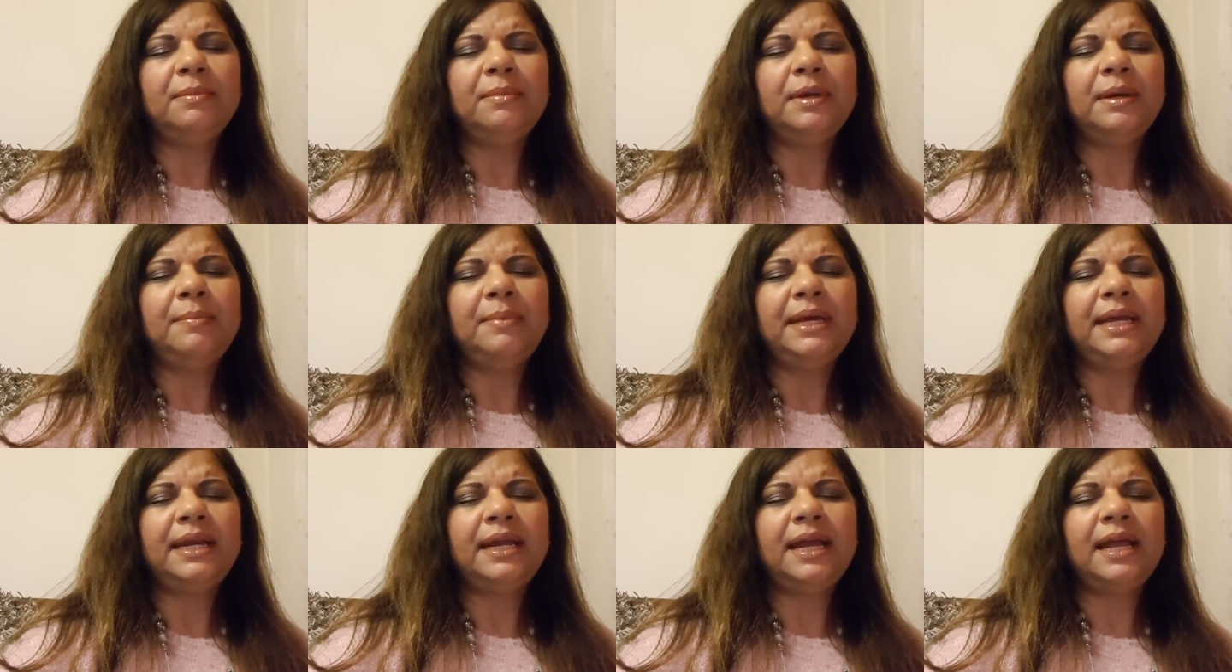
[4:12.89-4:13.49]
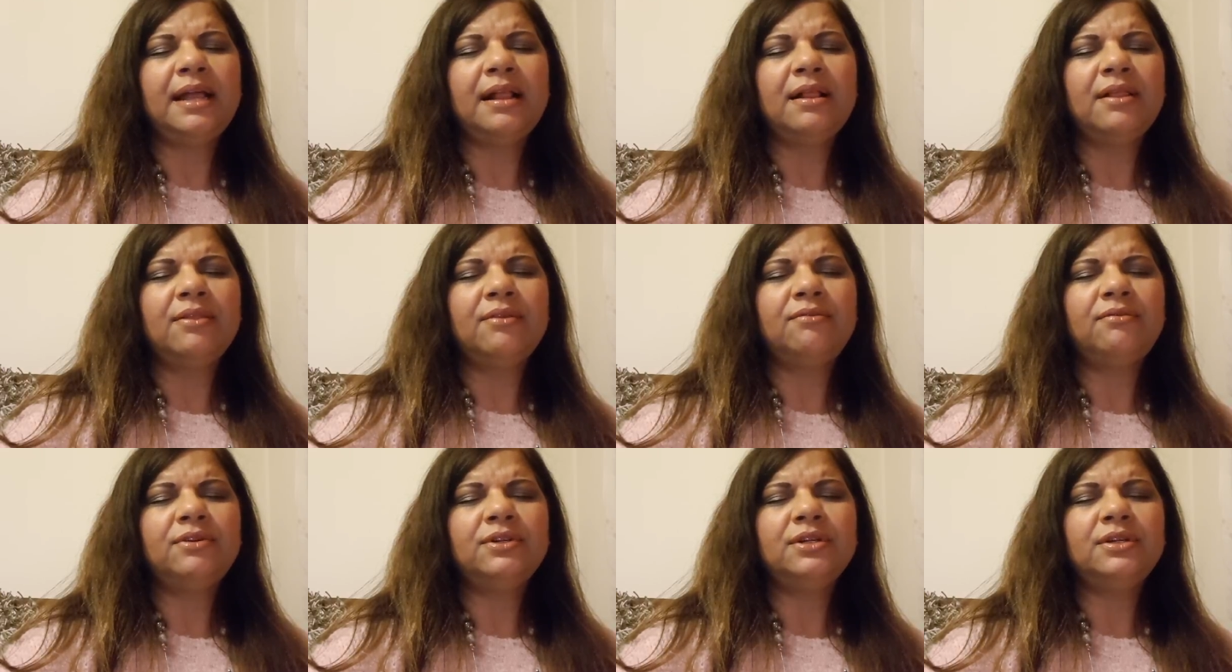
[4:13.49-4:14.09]
a better
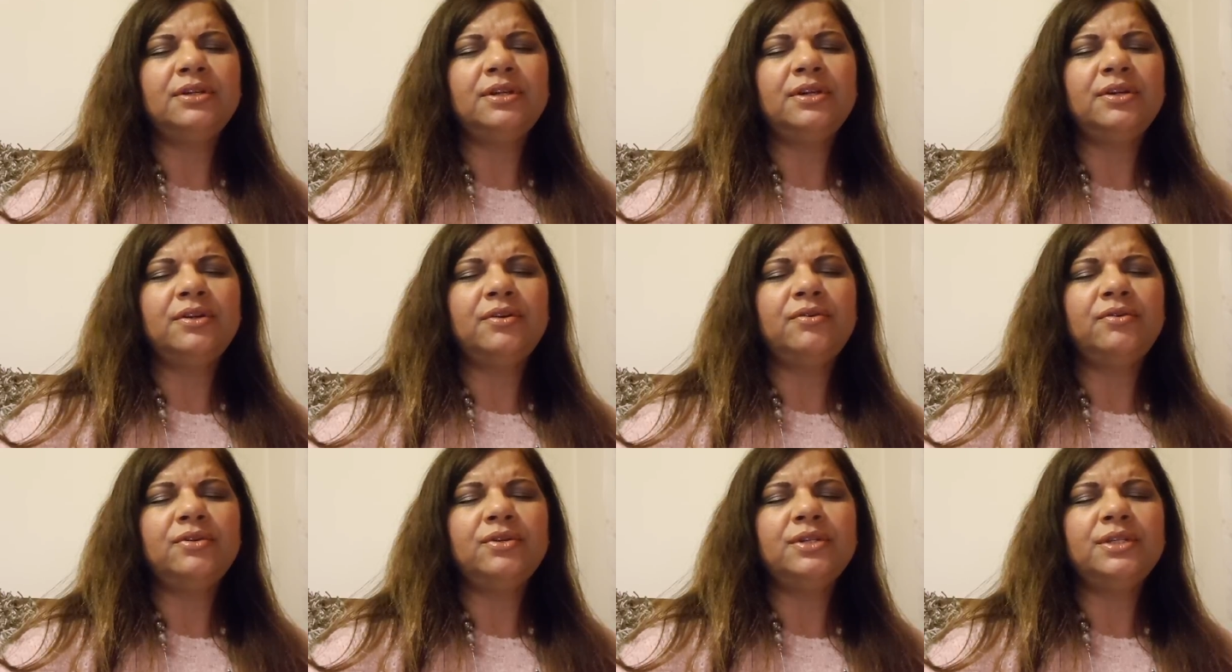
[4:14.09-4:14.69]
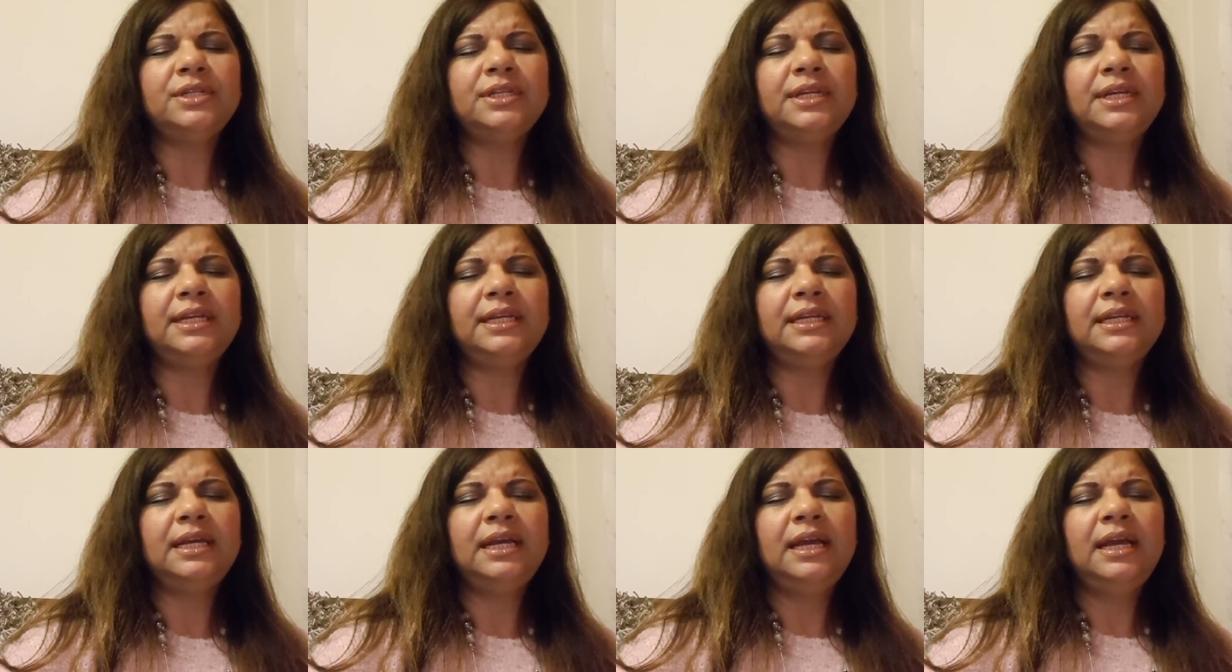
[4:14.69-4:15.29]
health routine.